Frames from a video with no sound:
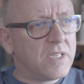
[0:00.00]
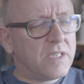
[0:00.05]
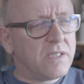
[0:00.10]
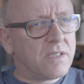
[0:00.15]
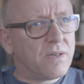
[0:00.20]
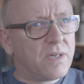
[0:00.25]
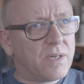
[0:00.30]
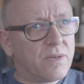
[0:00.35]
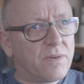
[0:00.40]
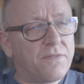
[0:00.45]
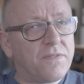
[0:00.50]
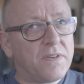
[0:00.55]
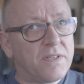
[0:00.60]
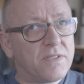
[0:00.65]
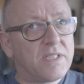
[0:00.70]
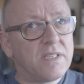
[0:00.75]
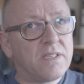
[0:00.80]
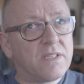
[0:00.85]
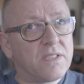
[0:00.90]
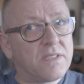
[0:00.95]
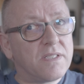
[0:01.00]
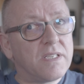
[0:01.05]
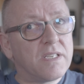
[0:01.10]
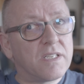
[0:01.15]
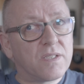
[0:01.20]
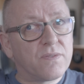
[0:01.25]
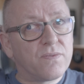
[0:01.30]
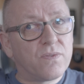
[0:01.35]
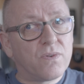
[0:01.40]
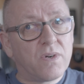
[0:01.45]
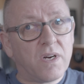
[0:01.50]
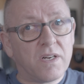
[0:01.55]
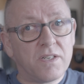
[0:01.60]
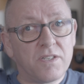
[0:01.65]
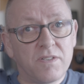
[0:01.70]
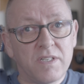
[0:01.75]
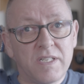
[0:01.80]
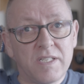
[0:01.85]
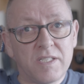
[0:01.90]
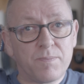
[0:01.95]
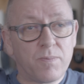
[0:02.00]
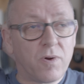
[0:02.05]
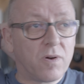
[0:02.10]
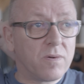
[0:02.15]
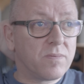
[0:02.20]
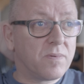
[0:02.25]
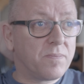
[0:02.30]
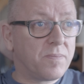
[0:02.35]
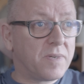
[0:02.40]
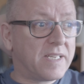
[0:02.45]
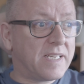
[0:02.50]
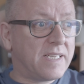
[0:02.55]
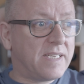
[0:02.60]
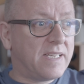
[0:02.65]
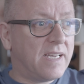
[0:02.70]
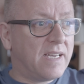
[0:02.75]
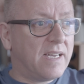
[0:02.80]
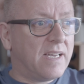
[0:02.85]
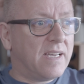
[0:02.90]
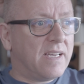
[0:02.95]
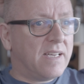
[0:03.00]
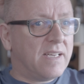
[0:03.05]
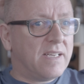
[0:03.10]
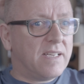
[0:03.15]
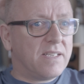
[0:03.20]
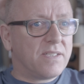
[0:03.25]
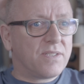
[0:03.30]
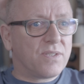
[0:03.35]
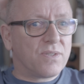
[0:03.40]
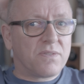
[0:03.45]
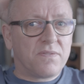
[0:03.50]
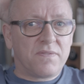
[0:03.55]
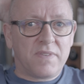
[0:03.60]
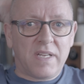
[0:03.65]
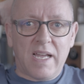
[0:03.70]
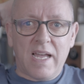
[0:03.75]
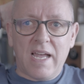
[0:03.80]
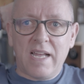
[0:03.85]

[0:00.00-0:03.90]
you know, if it's in the 6400, it's probably sort of